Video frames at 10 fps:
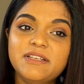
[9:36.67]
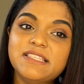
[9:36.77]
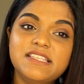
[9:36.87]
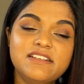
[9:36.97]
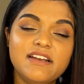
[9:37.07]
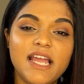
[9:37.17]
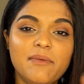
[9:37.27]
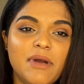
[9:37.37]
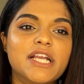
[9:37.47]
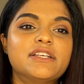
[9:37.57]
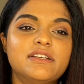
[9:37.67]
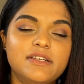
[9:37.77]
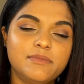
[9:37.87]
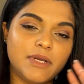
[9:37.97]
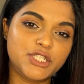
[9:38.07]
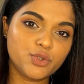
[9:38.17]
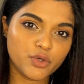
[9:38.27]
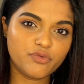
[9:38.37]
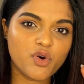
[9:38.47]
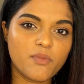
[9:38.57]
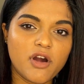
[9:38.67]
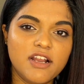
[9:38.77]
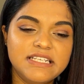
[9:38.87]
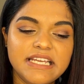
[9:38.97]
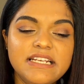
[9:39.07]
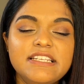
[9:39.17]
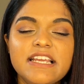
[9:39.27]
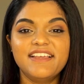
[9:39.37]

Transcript: Instagram, my short form content.